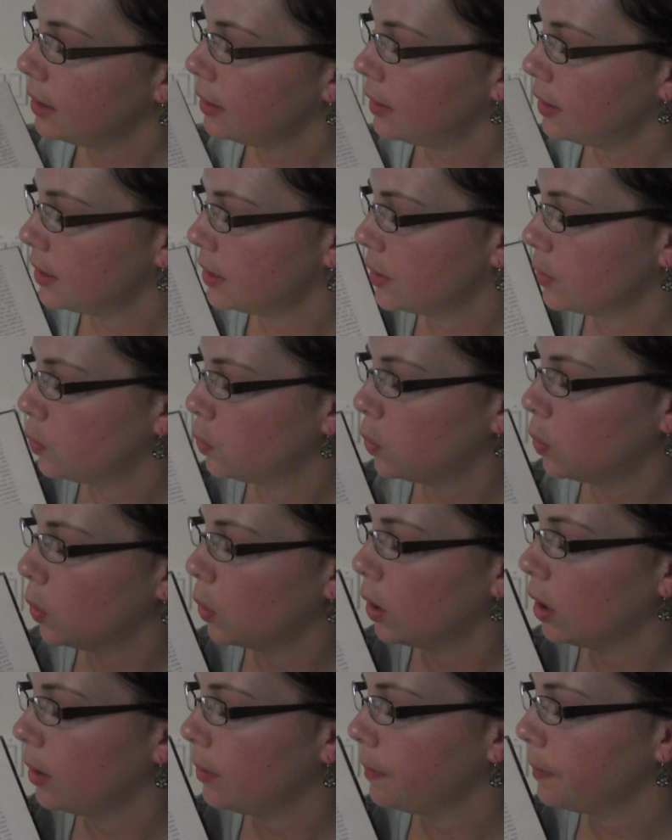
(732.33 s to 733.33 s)
this
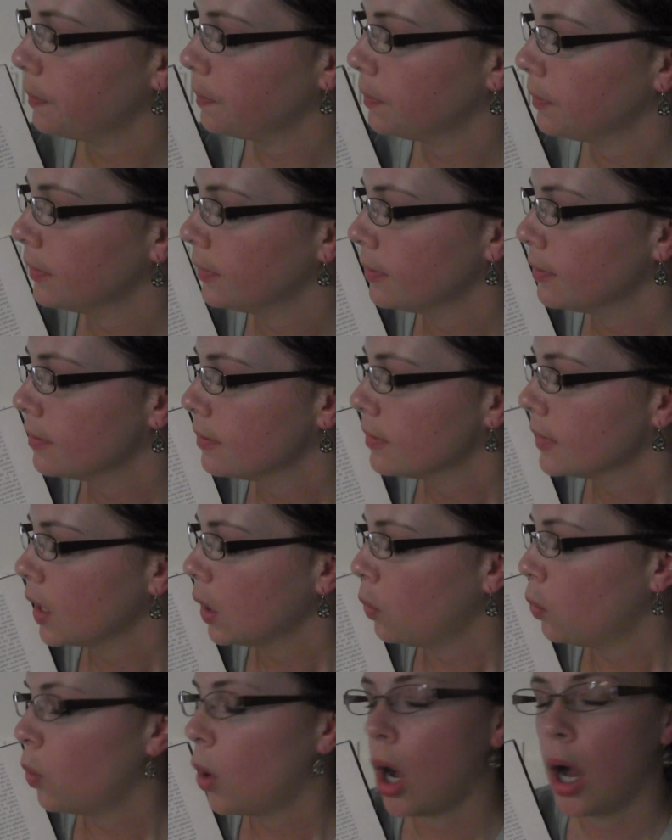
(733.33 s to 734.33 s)
warm
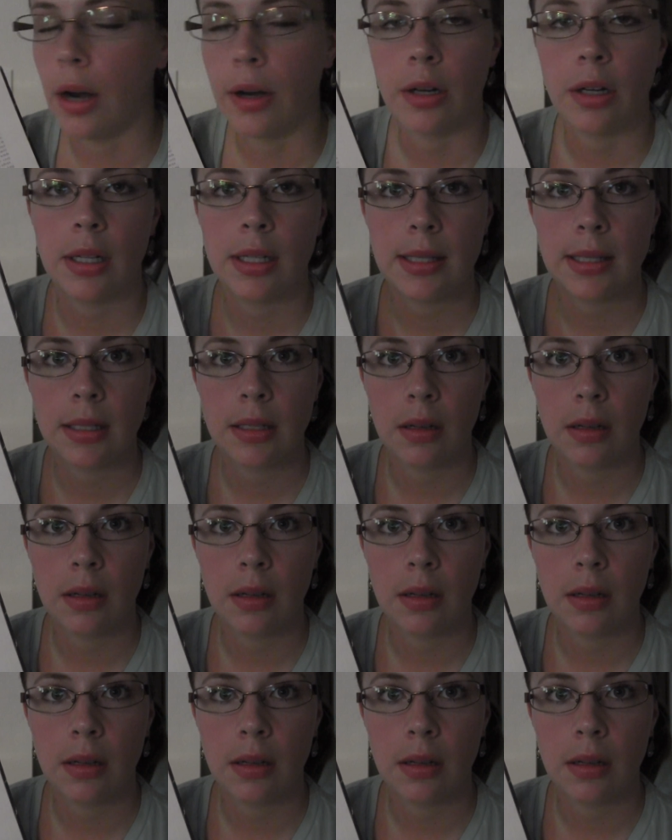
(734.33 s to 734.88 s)
water is